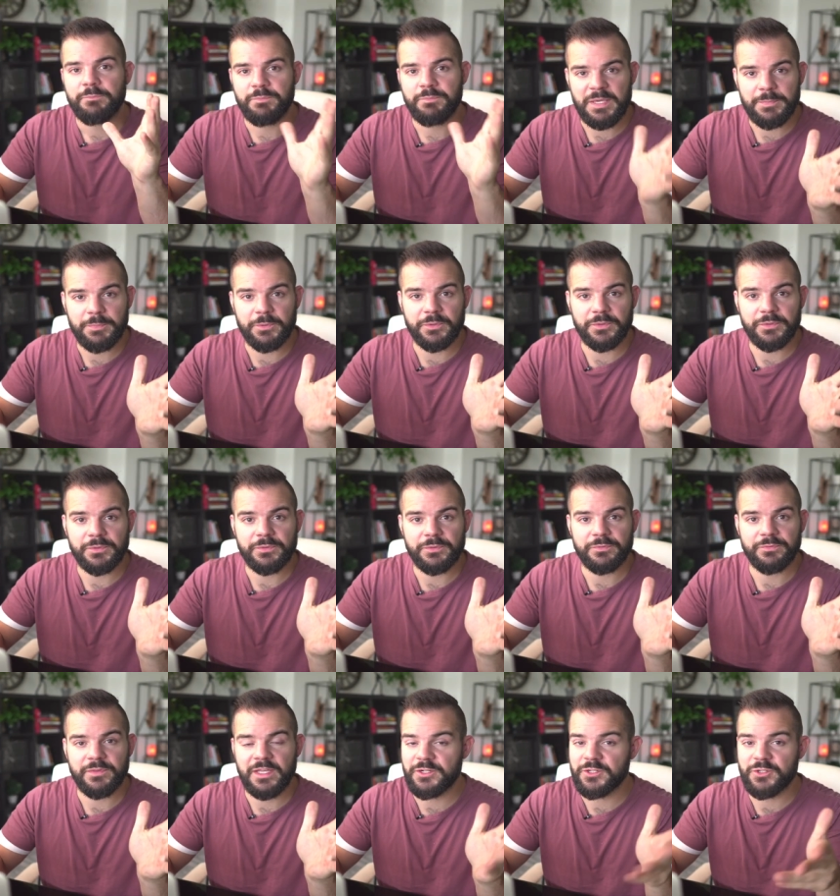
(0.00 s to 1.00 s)
people
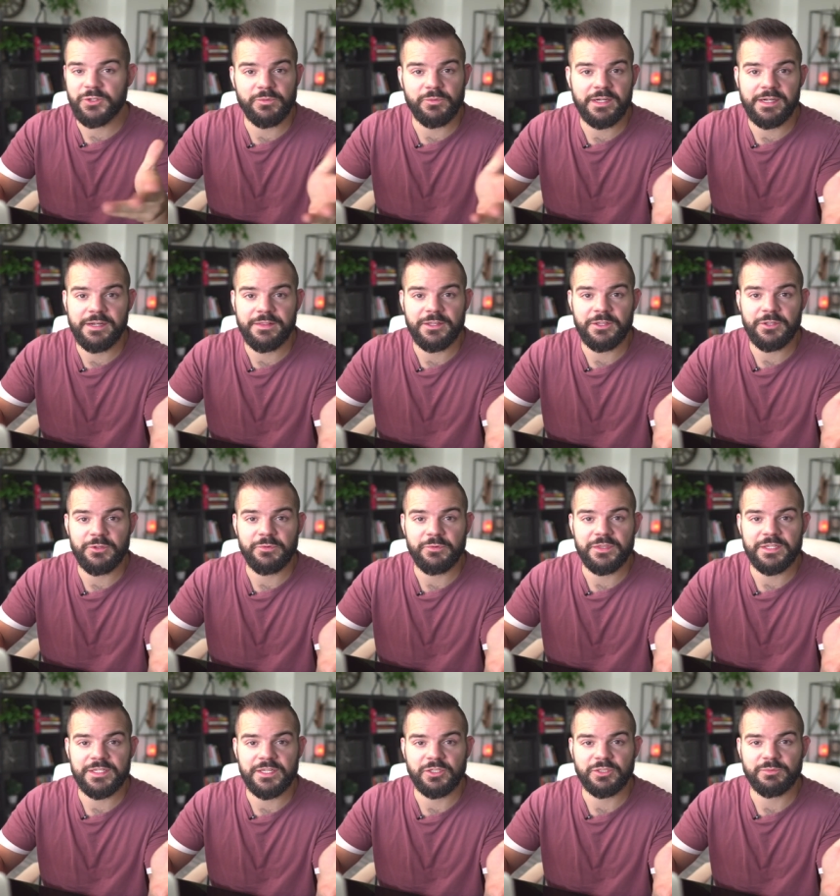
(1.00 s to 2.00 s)
they just don't want anything to do with
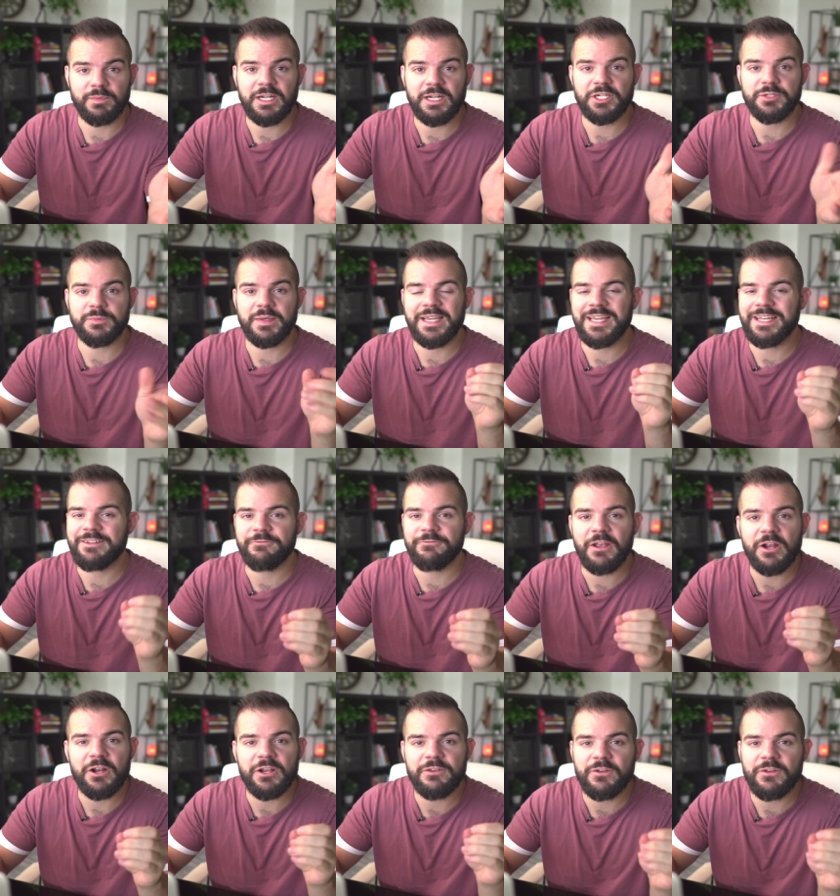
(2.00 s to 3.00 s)
the sales management. And
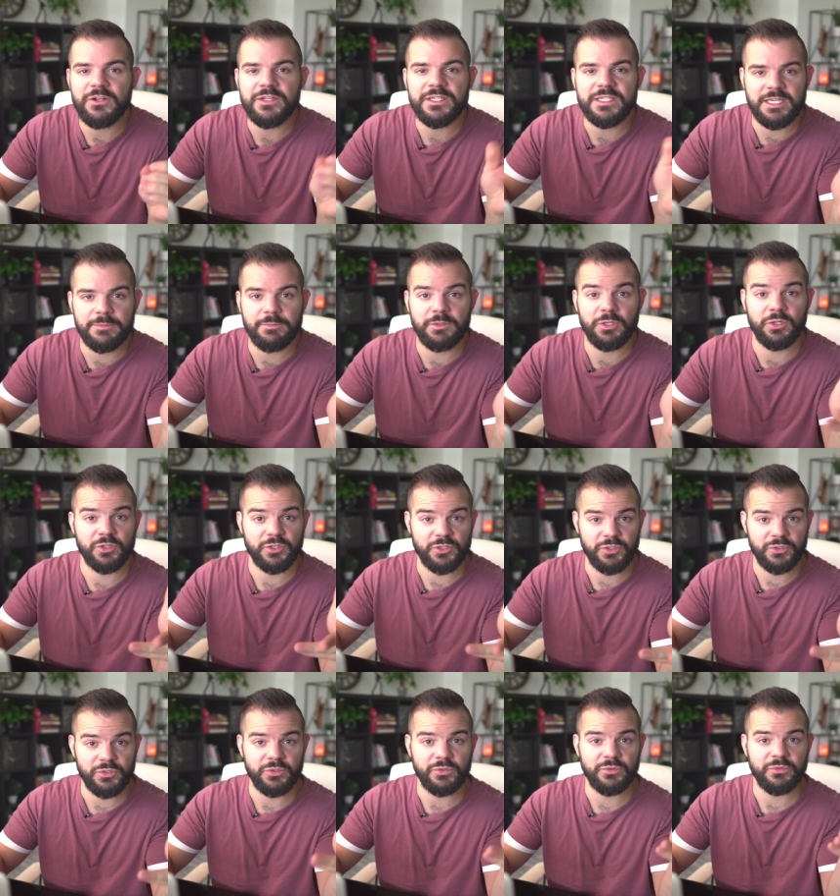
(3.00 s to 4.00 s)
very, very similar
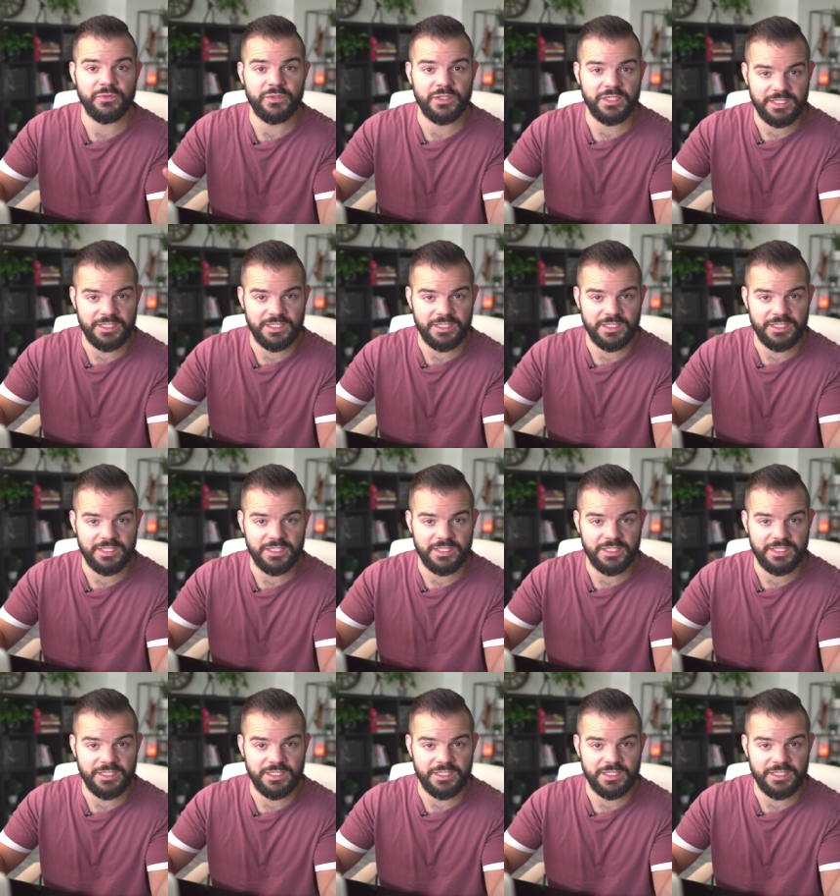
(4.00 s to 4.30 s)
to the